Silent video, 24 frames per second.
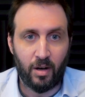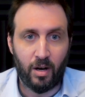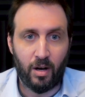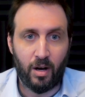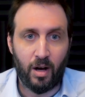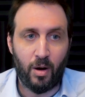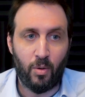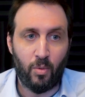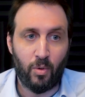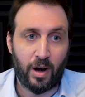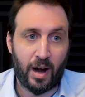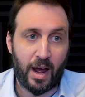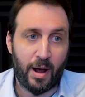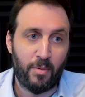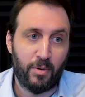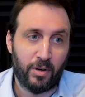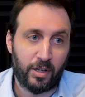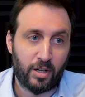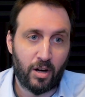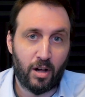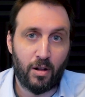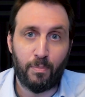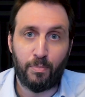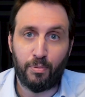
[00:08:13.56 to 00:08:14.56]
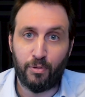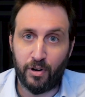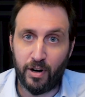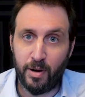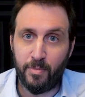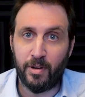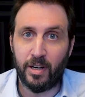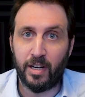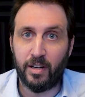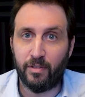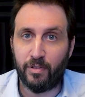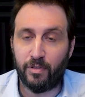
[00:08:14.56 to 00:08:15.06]
what I would call
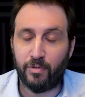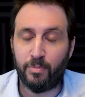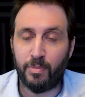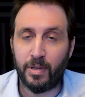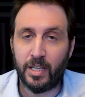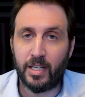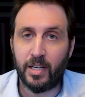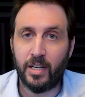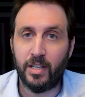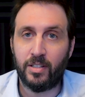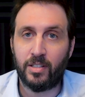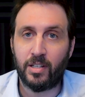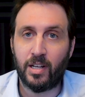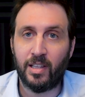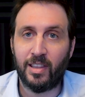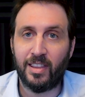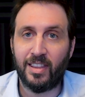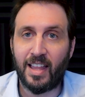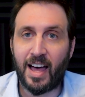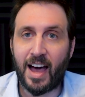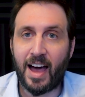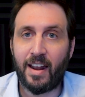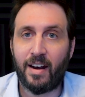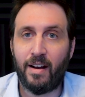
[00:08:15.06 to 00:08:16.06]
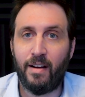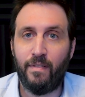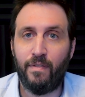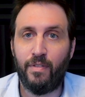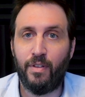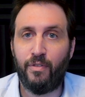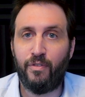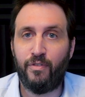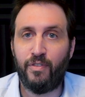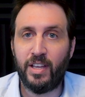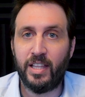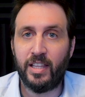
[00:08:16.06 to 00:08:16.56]
primitive, because a lot of
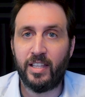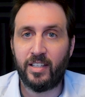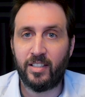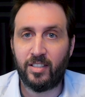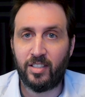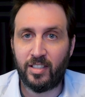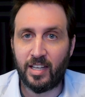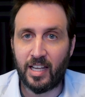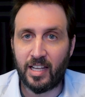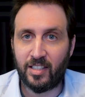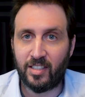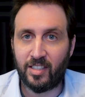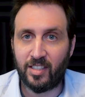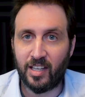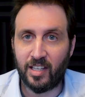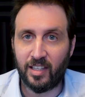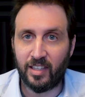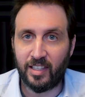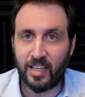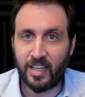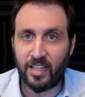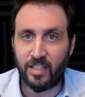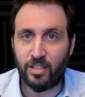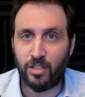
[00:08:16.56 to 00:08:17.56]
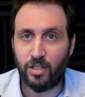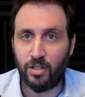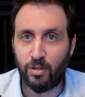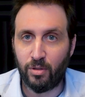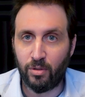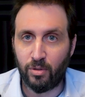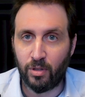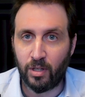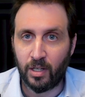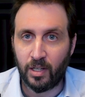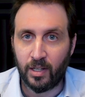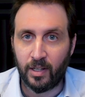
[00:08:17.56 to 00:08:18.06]
the feeling states that lead
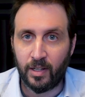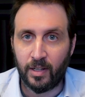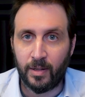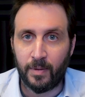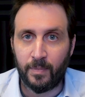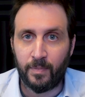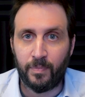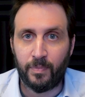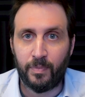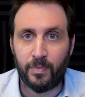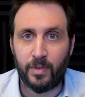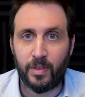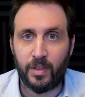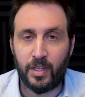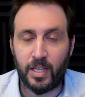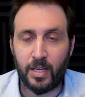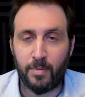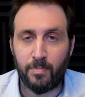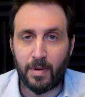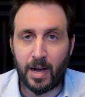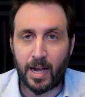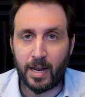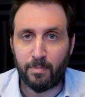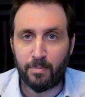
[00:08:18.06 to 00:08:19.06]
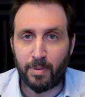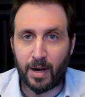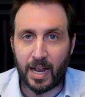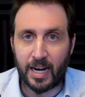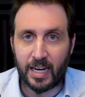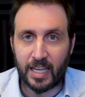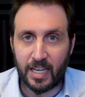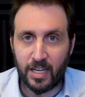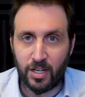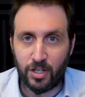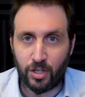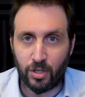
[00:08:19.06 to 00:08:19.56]
to the
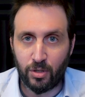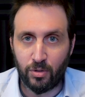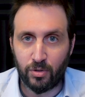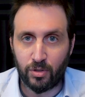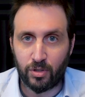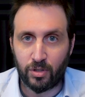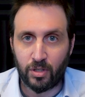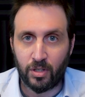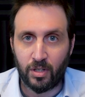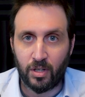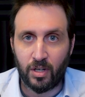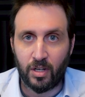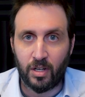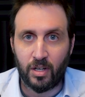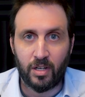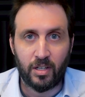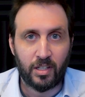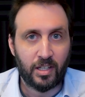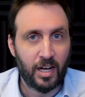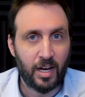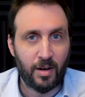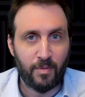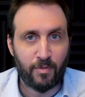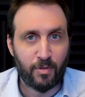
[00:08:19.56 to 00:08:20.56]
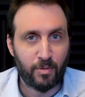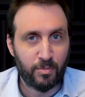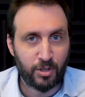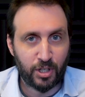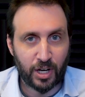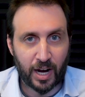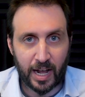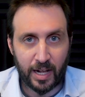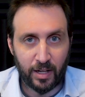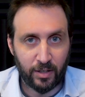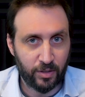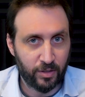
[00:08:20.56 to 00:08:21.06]
mind-body issues come from
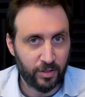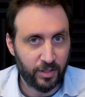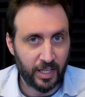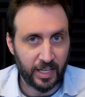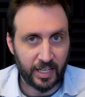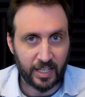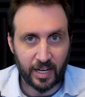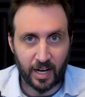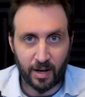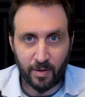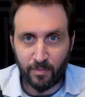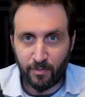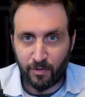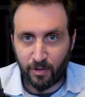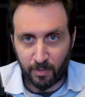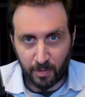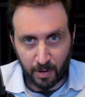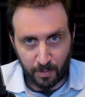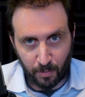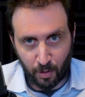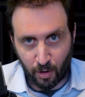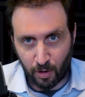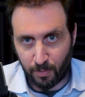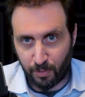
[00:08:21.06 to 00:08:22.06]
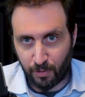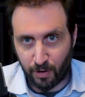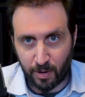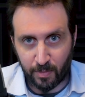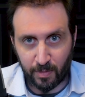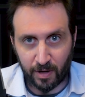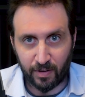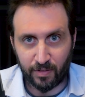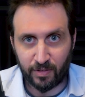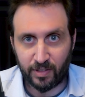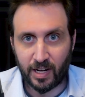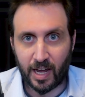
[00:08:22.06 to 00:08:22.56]
childhood. They come from a more
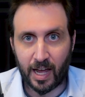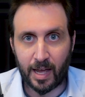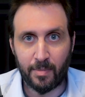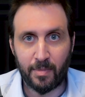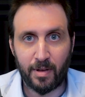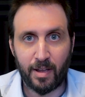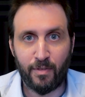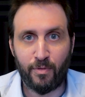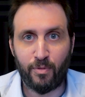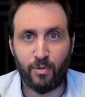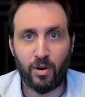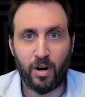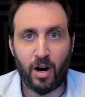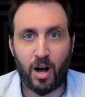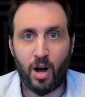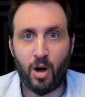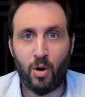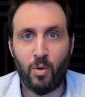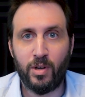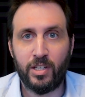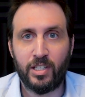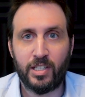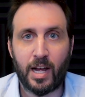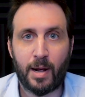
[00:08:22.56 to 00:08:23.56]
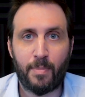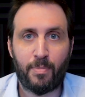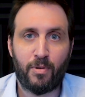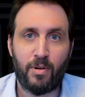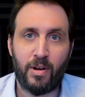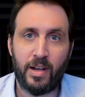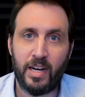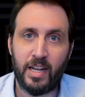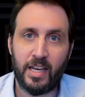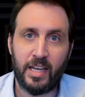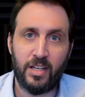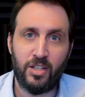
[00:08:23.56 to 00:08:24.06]
primitive time. If we're always
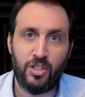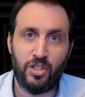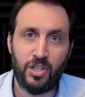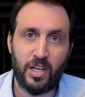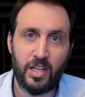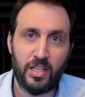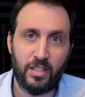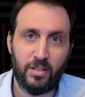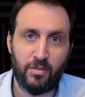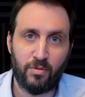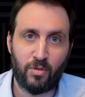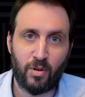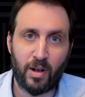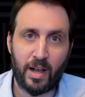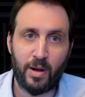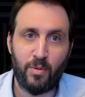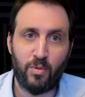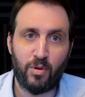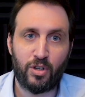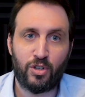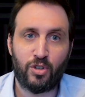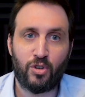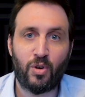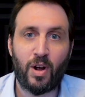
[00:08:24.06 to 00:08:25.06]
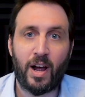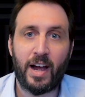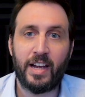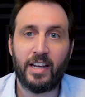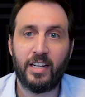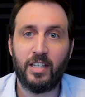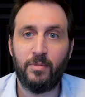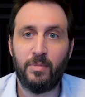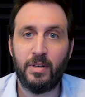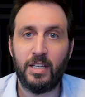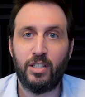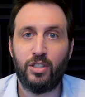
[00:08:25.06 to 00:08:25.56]
operating in shades of gray, we're trying
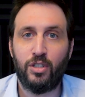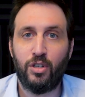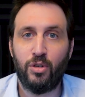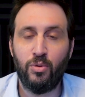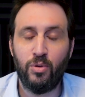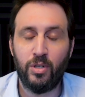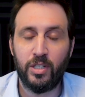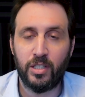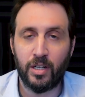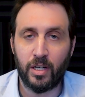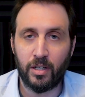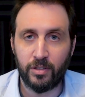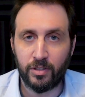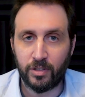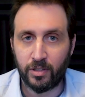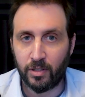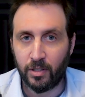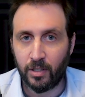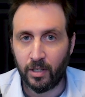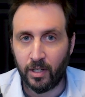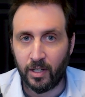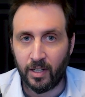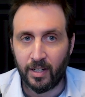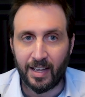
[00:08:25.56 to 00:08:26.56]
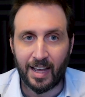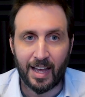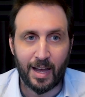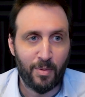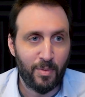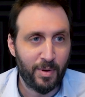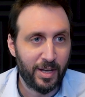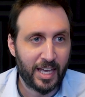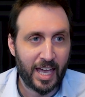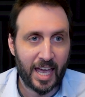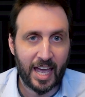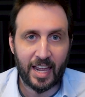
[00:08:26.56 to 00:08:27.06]
to be too adult, and
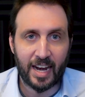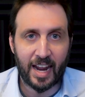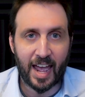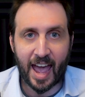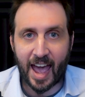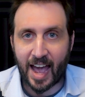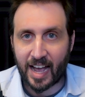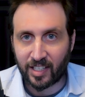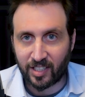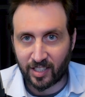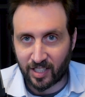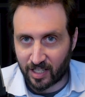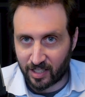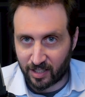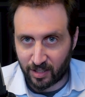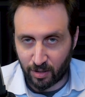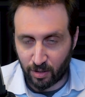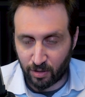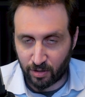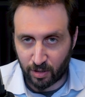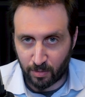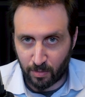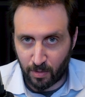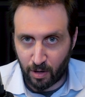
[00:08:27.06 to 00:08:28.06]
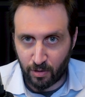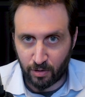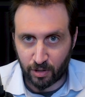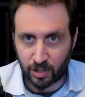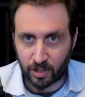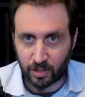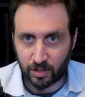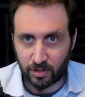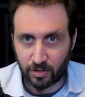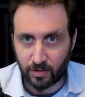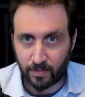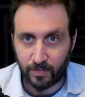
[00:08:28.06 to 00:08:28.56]
we can't access those
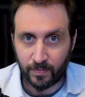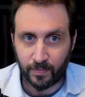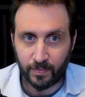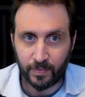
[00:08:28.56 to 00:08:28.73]
emotions.